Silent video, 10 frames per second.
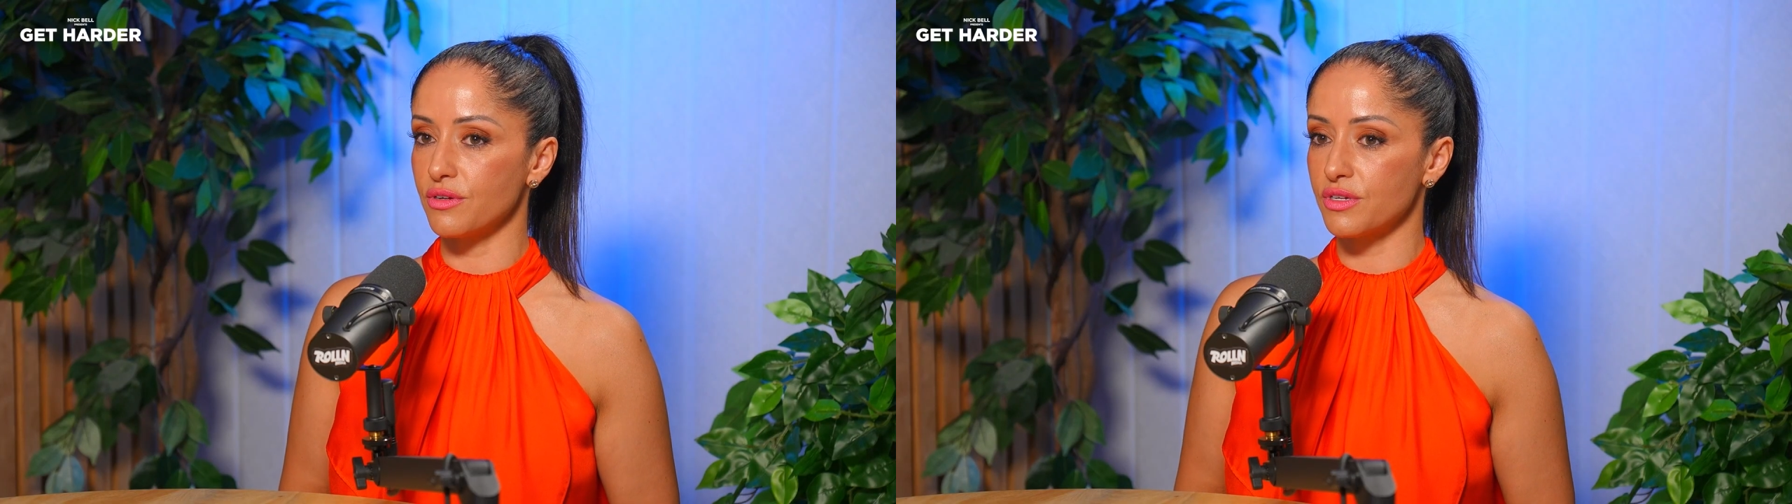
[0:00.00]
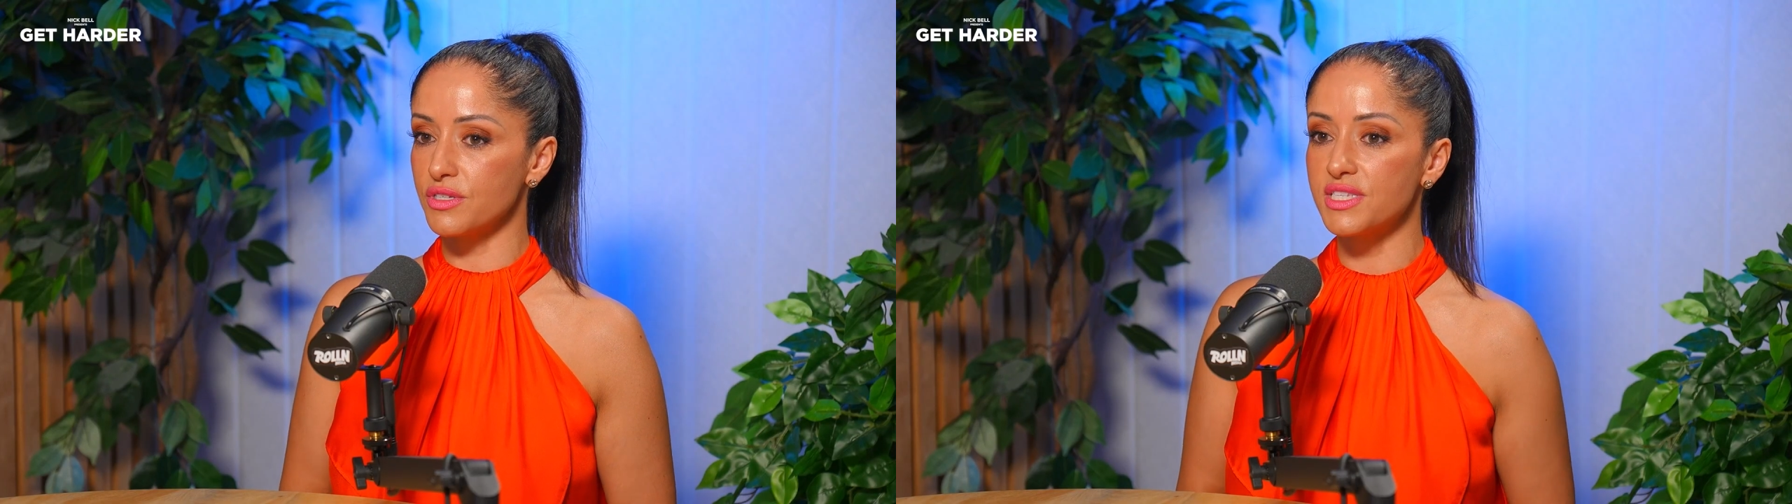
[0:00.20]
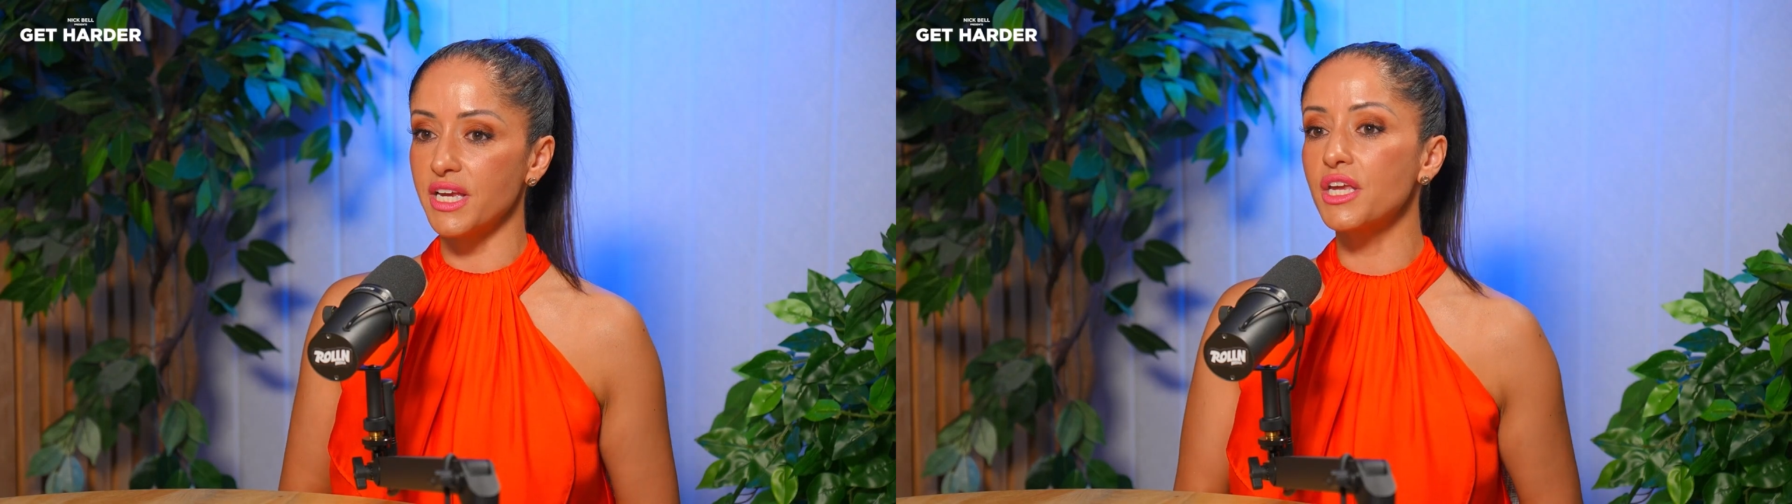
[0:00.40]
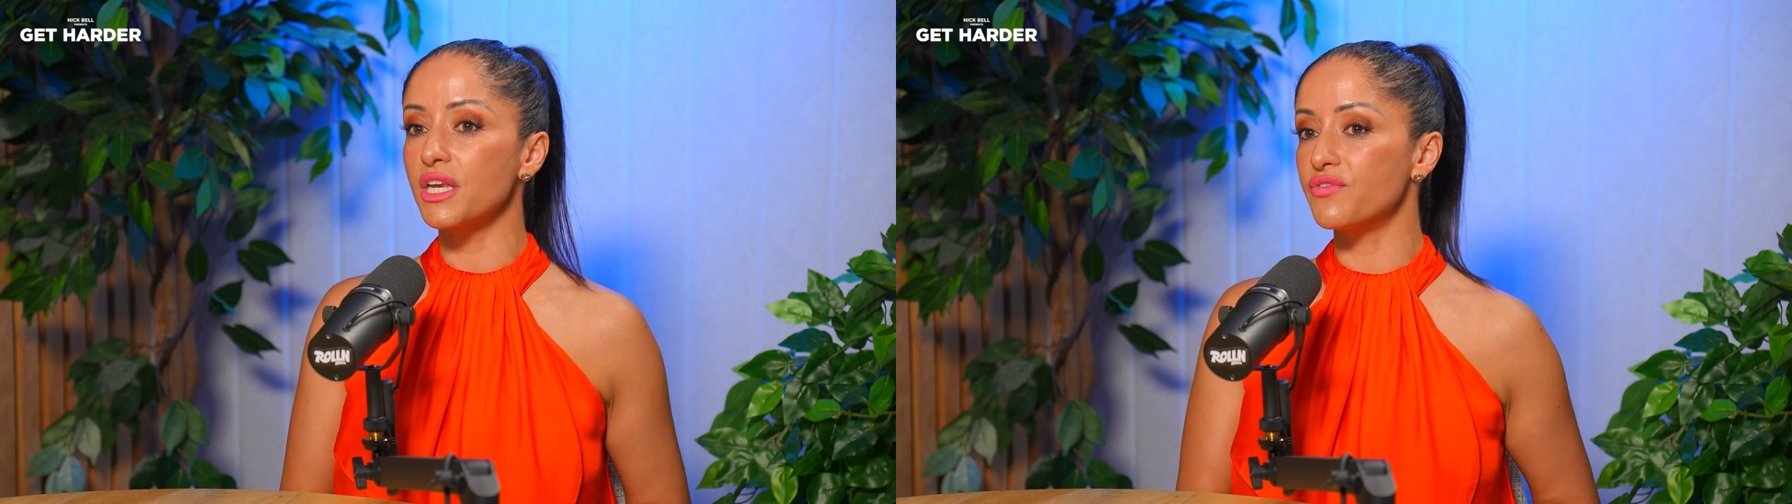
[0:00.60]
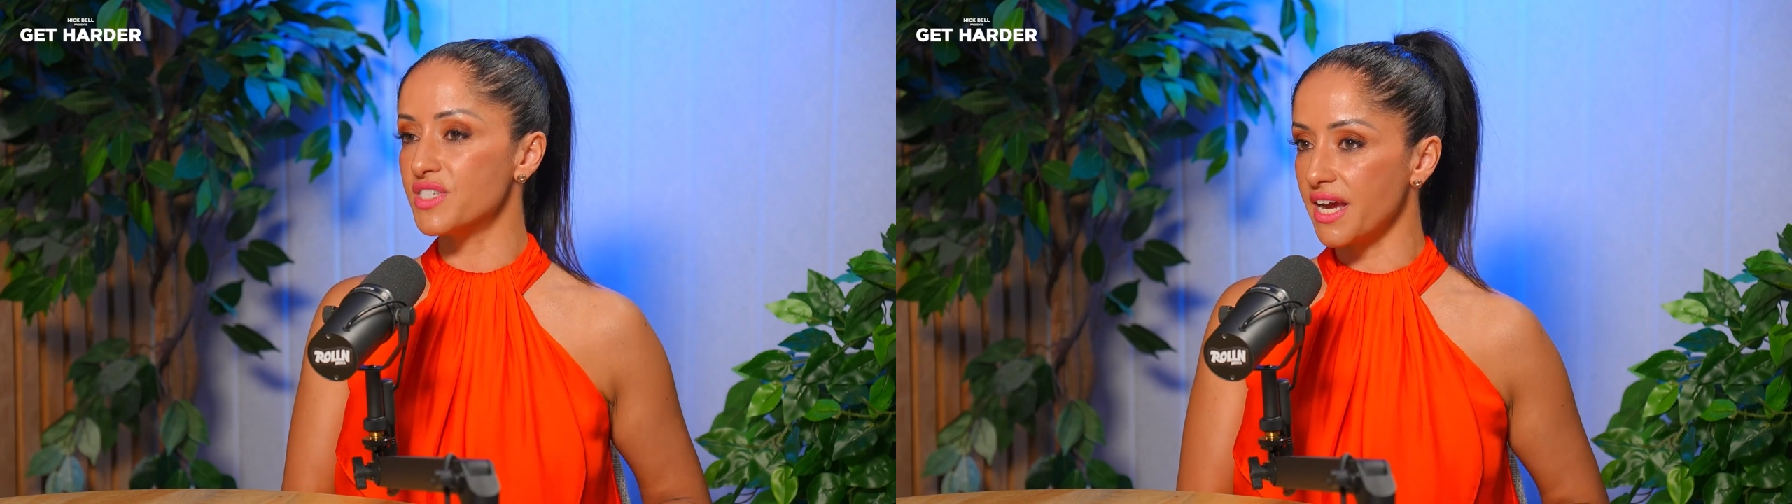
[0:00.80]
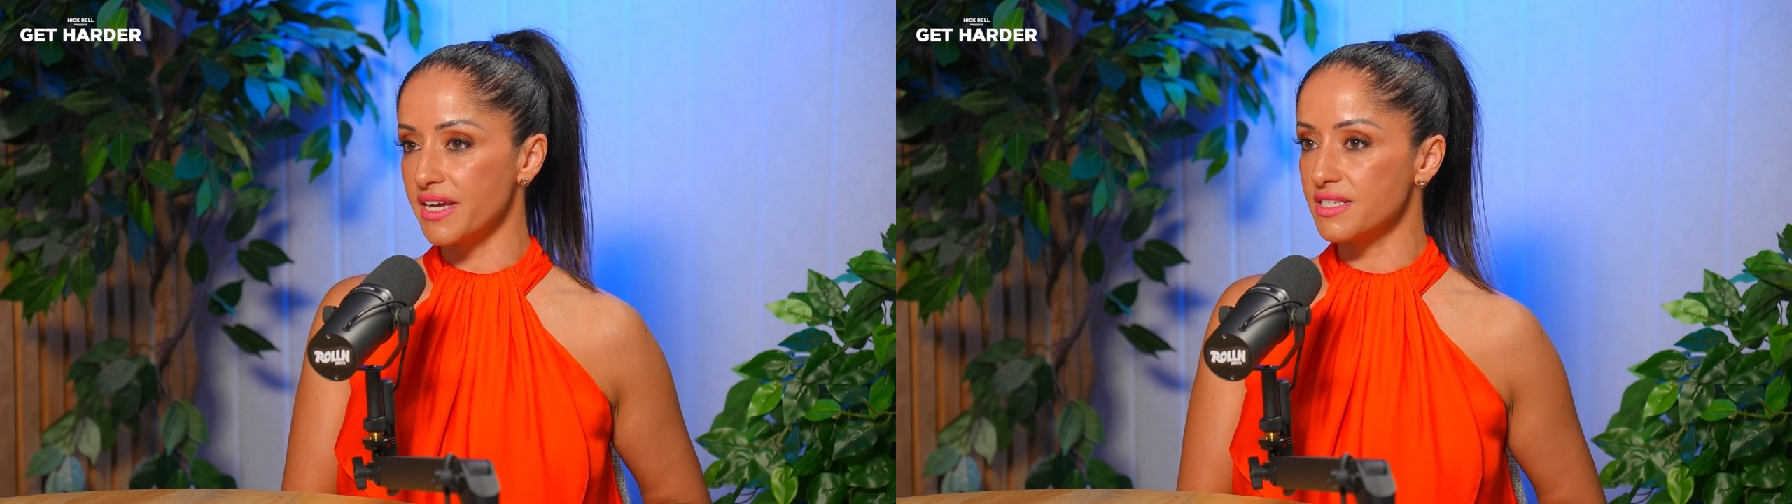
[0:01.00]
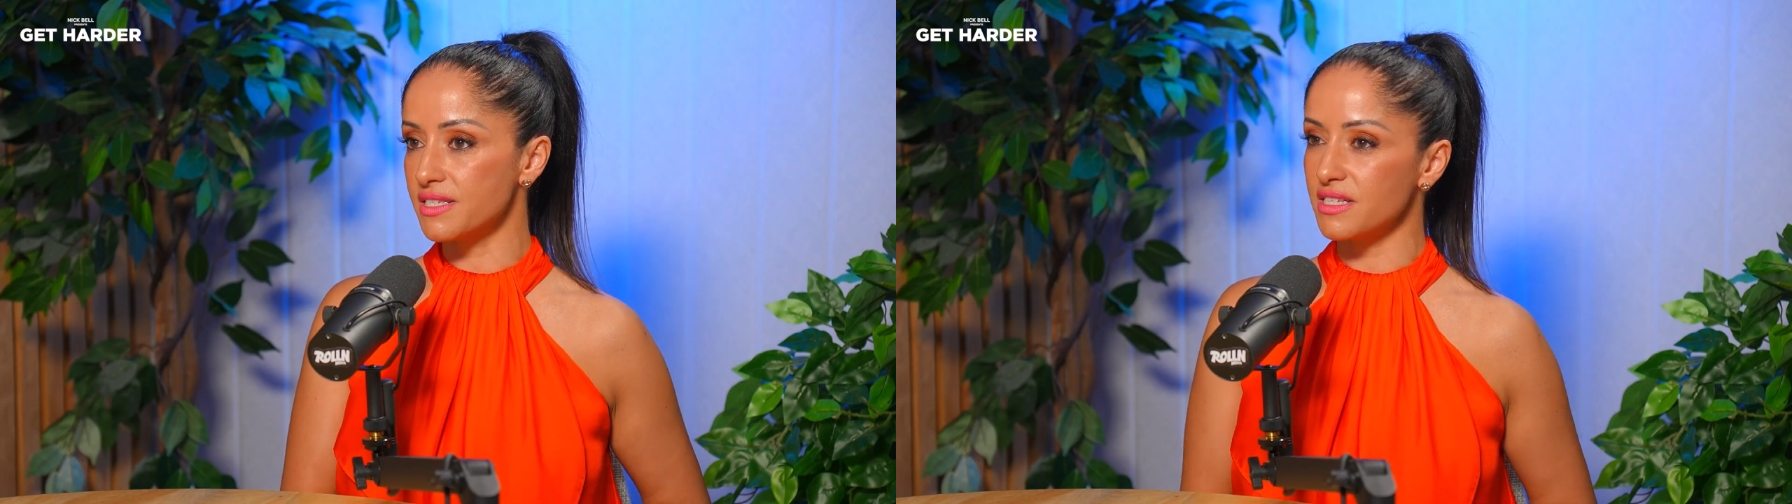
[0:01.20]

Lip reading: consecutive days